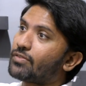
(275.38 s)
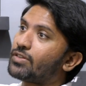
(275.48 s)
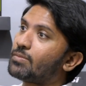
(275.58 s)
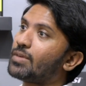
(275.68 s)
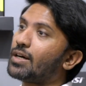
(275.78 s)

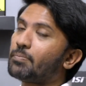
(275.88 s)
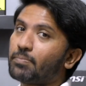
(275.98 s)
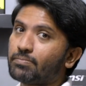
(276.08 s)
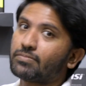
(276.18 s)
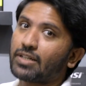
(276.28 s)
from
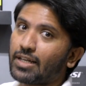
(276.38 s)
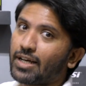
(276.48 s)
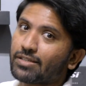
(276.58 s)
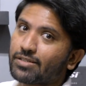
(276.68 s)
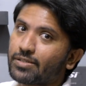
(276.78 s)
our
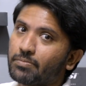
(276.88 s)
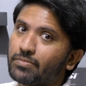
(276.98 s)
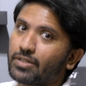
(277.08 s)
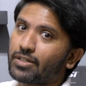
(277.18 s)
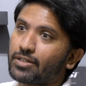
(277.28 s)
last
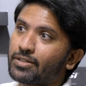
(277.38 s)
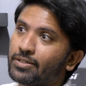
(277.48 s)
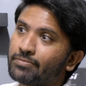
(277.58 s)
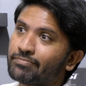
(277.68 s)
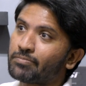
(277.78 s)

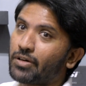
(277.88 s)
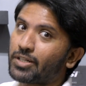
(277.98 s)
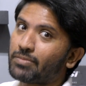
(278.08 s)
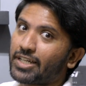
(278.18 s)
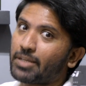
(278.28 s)

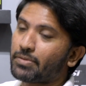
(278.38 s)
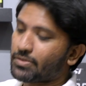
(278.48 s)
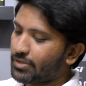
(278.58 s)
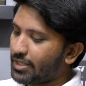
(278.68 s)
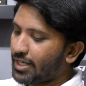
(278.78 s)
bottom line
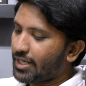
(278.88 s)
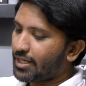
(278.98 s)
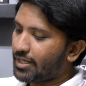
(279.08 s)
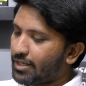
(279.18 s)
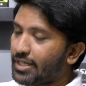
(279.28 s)
episode.
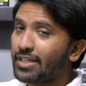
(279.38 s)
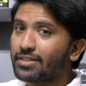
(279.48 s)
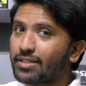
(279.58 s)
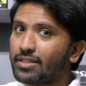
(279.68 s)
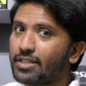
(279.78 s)

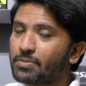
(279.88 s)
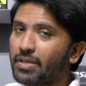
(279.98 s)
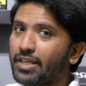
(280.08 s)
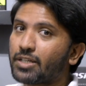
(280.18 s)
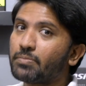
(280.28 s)
Intel is
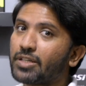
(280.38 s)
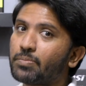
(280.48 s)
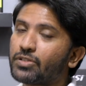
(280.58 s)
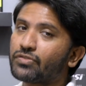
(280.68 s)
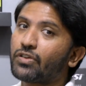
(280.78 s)
making a big
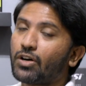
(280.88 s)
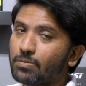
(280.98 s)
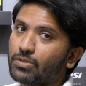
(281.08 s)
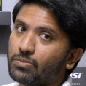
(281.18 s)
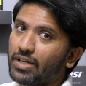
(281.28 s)
push for
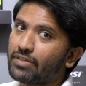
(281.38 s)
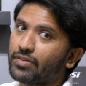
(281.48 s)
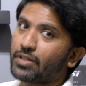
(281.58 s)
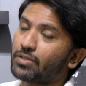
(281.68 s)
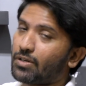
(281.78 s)
onboard
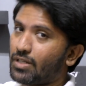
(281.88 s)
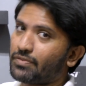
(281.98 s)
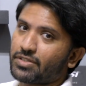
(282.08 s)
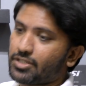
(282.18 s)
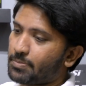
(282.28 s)
Wi-Fi on all
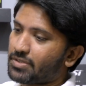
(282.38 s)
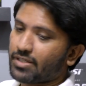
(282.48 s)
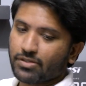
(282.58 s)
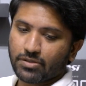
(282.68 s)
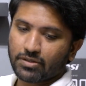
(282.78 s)
of its
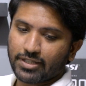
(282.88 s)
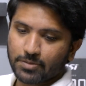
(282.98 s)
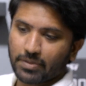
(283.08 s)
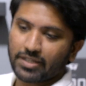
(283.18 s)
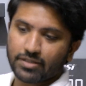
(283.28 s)
chipsets. So
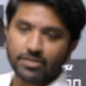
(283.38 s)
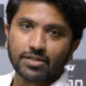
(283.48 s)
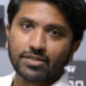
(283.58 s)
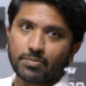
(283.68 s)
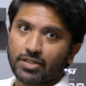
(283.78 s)
this
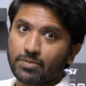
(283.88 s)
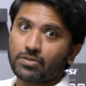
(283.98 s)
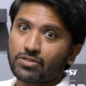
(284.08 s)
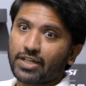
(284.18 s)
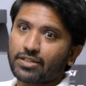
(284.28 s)
B360
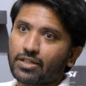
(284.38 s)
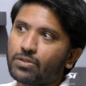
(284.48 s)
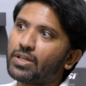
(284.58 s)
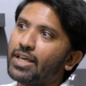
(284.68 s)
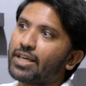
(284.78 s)
motherboard right
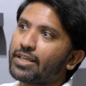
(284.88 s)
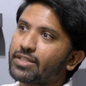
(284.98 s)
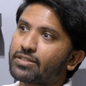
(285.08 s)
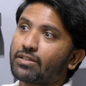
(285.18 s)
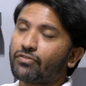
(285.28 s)
now
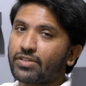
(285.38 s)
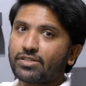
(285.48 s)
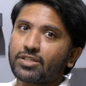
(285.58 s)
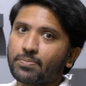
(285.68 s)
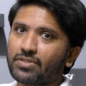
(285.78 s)
is the
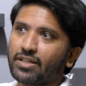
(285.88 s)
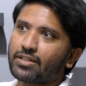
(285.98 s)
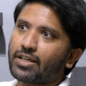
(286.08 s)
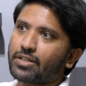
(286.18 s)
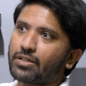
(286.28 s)
first
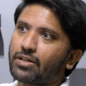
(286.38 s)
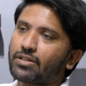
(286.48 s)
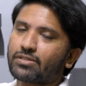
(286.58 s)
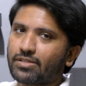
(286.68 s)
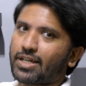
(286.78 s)
chipset that
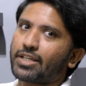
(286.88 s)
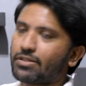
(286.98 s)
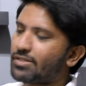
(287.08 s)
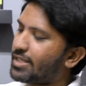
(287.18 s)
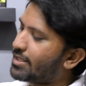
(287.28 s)
you're starting
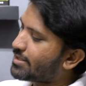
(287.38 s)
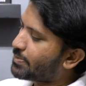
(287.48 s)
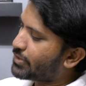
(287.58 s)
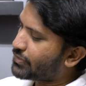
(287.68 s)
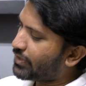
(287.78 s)
to see this
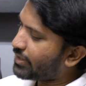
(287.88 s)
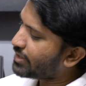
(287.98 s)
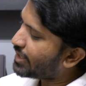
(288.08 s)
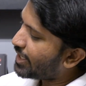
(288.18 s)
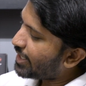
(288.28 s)
push
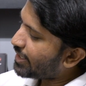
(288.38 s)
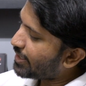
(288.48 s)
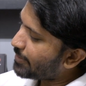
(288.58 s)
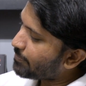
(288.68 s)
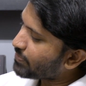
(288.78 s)
for.
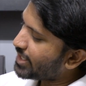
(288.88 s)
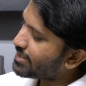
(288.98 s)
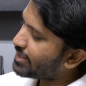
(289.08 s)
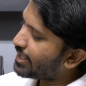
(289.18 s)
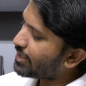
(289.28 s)

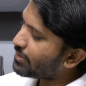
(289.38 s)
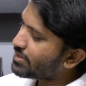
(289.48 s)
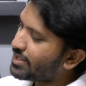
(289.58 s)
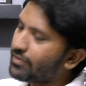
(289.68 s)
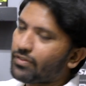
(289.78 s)
It's
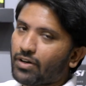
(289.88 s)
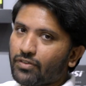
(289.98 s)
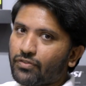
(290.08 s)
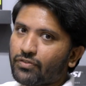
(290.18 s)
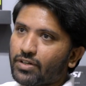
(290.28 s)
inclusive of,